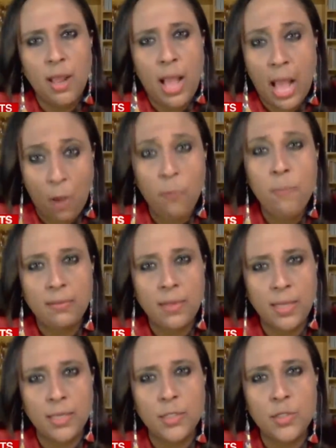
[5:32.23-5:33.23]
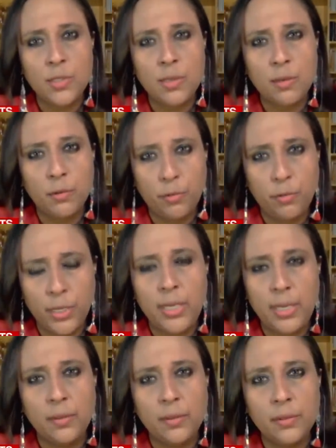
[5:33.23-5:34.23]
how bad things
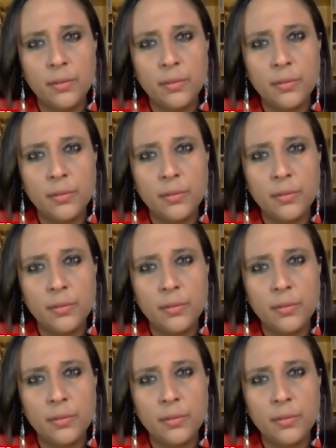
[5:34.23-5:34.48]
really are.